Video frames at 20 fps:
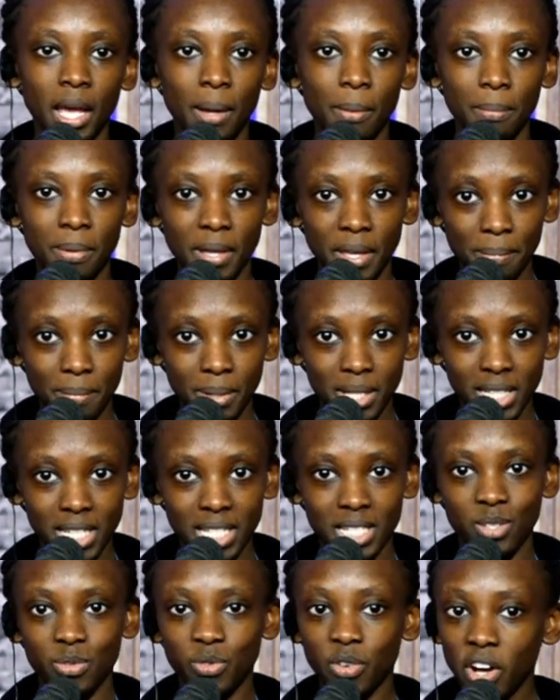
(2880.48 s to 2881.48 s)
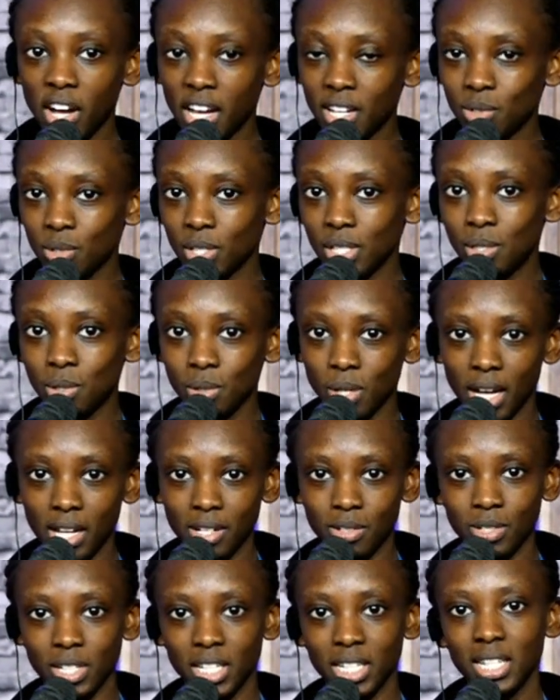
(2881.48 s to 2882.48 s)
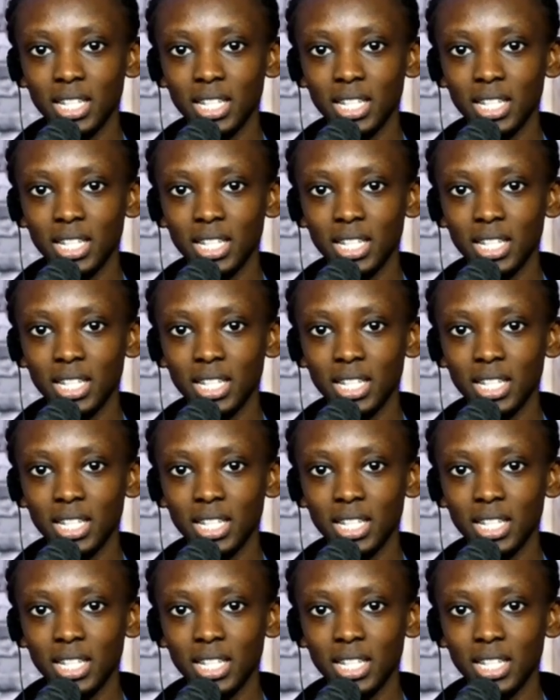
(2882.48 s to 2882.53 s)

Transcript: Pay bill is 400 to 100